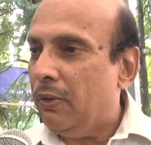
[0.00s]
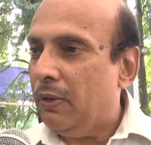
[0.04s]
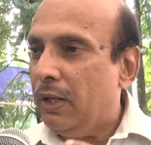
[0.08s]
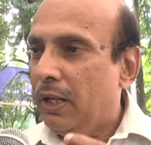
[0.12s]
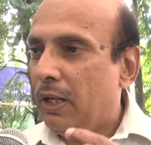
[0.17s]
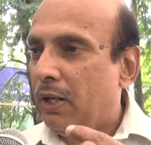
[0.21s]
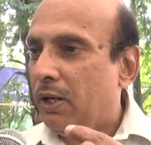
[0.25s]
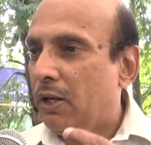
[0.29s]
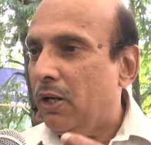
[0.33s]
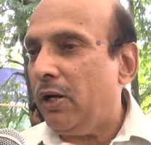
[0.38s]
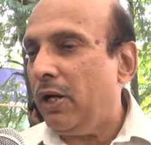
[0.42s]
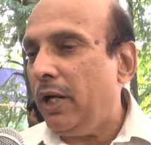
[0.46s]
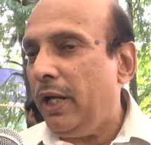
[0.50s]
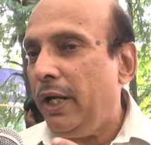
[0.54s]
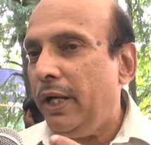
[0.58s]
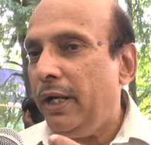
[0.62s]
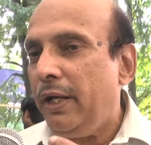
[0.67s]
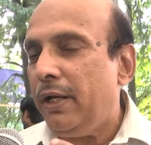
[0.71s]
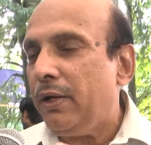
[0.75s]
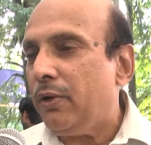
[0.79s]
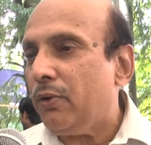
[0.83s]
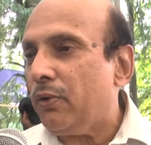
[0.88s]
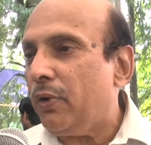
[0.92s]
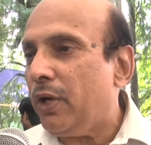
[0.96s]
hardly
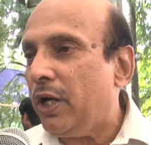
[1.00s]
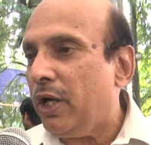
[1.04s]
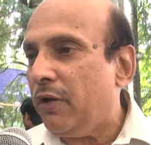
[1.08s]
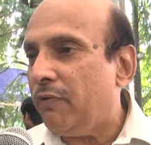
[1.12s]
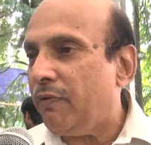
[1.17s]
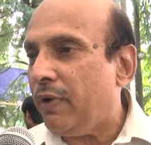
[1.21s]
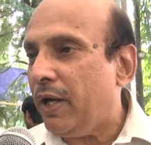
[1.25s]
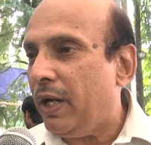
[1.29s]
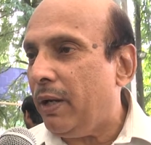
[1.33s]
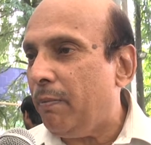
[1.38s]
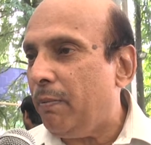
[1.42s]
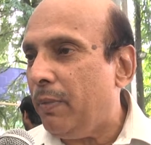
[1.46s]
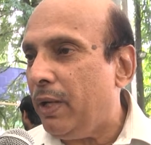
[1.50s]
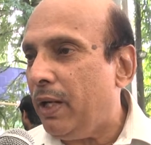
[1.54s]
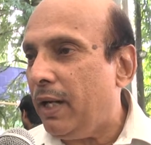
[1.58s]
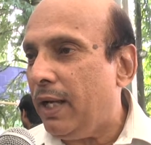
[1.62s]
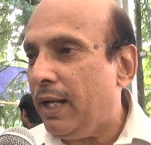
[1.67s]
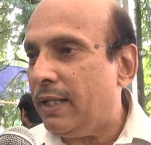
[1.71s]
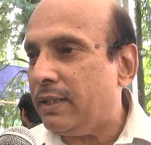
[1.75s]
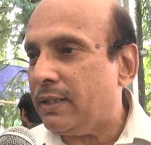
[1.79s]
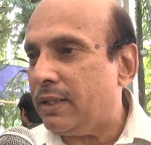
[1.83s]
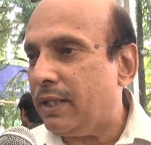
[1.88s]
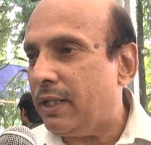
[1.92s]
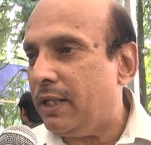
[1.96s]
25 ml
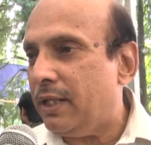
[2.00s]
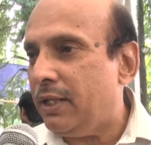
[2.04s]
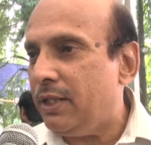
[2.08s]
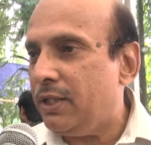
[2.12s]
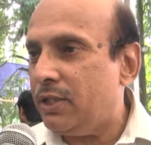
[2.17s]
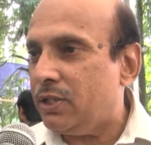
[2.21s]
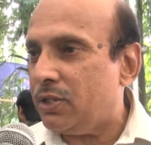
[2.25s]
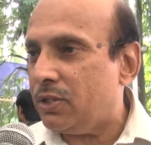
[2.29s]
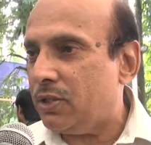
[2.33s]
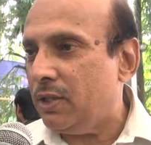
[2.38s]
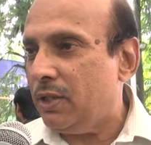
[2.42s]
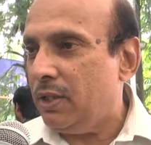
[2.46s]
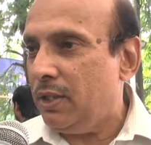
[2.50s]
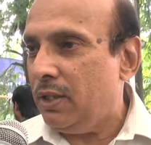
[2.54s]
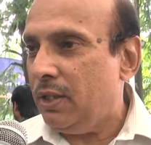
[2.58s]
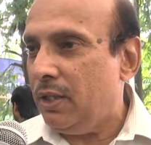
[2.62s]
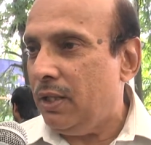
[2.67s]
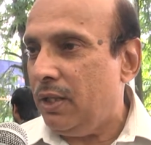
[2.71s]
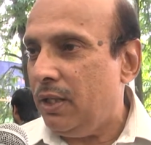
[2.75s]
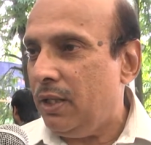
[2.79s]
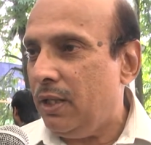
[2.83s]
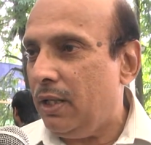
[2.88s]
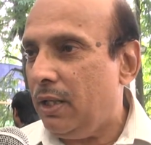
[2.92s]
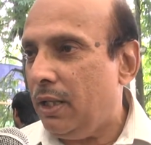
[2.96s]
as against
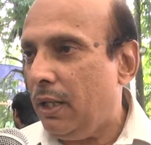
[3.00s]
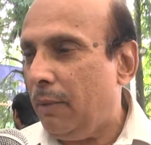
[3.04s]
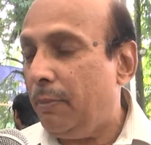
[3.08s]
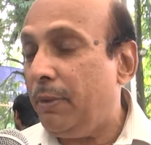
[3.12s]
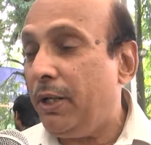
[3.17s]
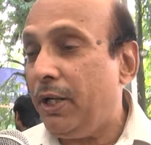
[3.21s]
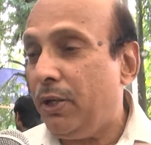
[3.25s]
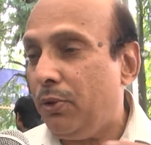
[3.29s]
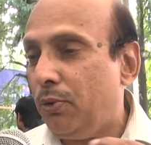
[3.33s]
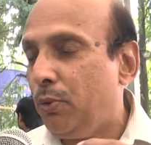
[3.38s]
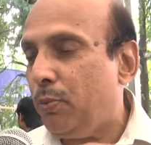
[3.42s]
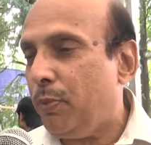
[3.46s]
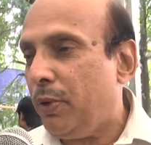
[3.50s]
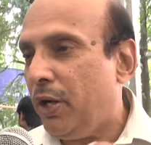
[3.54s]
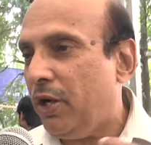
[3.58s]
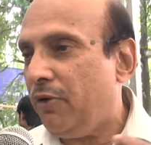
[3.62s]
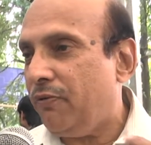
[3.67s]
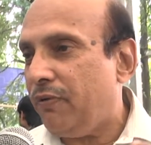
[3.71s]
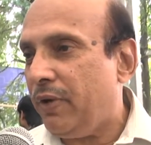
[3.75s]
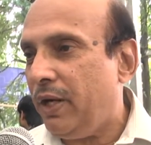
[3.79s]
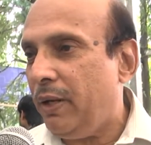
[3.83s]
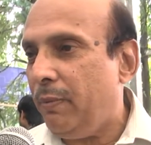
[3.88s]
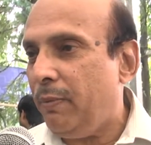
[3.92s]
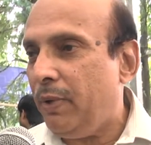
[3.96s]
2.5
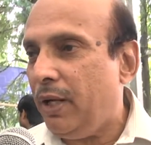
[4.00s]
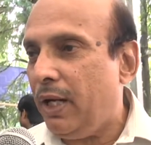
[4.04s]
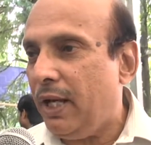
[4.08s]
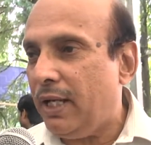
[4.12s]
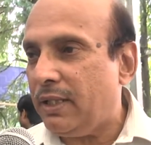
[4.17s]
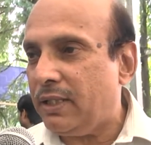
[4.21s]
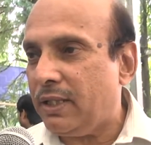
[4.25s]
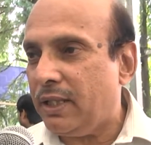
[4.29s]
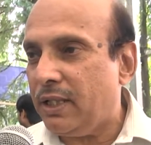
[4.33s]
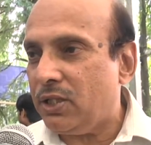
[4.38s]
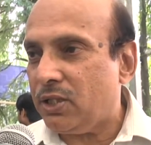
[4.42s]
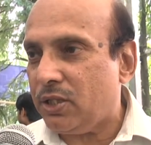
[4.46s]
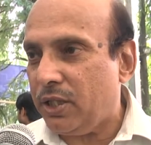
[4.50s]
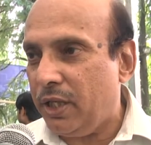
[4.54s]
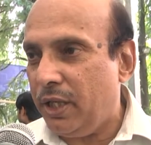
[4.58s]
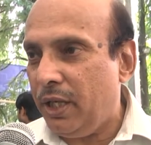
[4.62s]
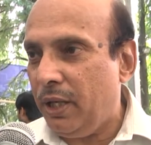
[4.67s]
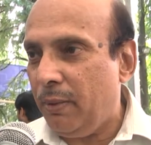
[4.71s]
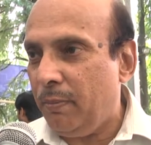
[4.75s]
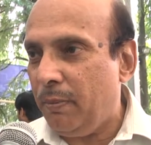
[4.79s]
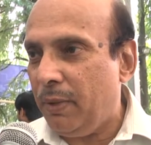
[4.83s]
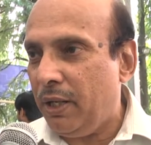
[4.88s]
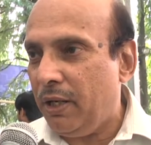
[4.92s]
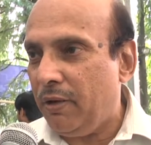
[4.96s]
ml as against 10
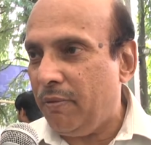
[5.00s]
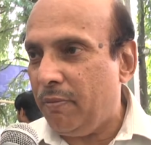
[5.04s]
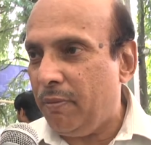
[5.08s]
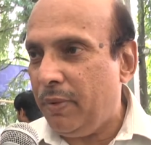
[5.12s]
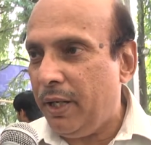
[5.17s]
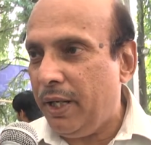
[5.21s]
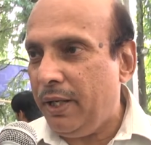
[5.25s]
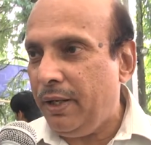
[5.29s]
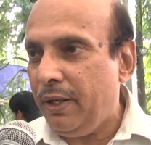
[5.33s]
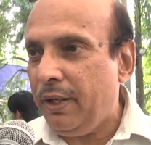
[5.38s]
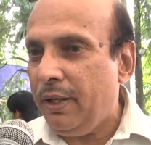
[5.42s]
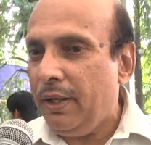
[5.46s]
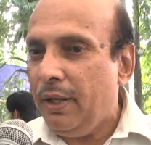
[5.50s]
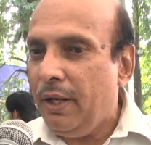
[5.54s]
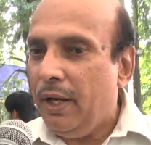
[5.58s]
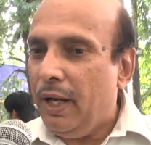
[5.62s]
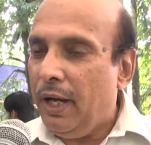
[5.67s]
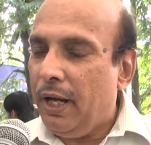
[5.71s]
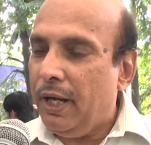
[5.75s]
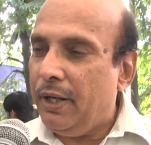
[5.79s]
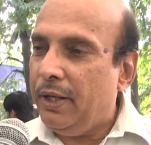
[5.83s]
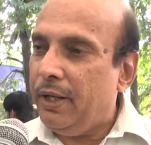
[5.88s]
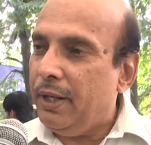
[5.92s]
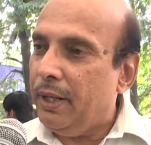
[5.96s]
ml of blood,
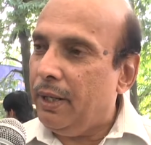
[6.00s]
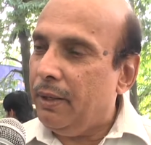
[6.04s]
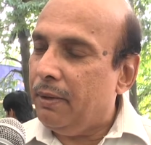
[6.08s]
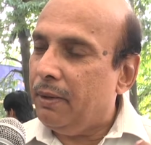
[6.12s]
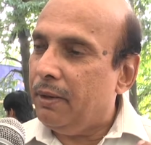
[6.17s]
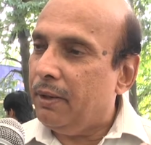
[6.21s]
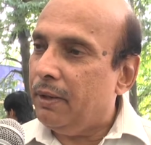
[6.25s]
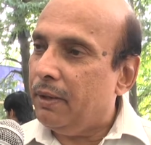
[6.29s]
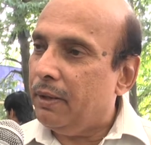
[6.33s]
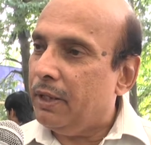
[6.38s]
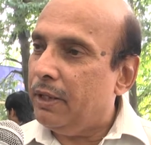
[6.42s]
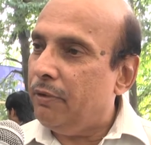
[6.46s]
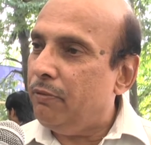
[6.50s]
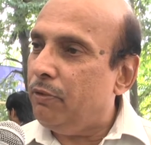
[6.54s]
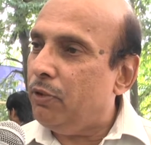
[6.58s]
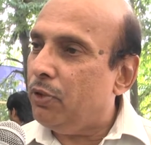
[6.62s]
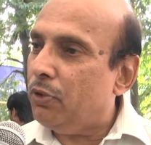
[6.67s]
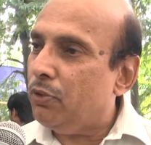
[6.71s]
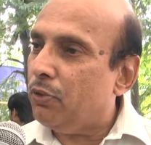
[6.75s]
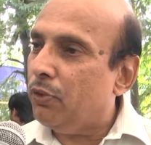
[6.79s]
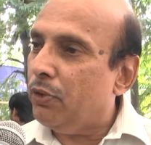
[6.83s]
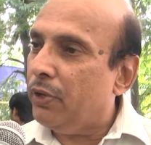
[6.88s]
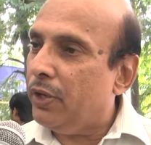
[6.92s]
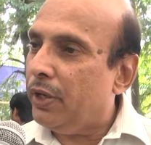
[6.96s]
and they give you
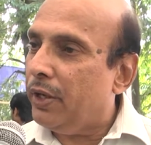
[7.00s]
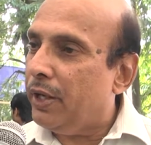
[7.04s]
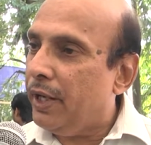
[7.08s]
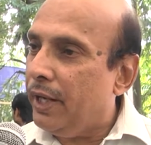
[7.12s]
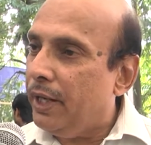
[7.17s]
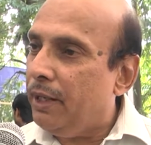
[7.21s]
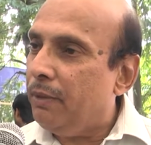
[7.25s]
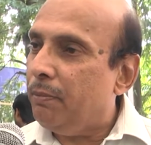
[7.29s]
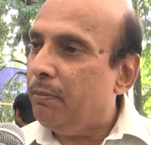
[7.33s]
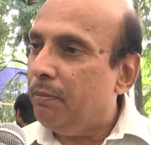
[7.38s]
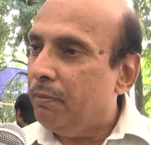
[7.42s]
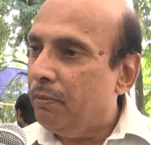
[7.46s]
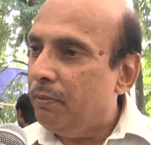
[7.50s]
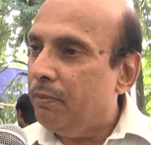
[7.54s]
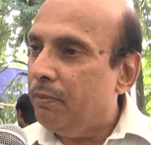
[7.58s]
29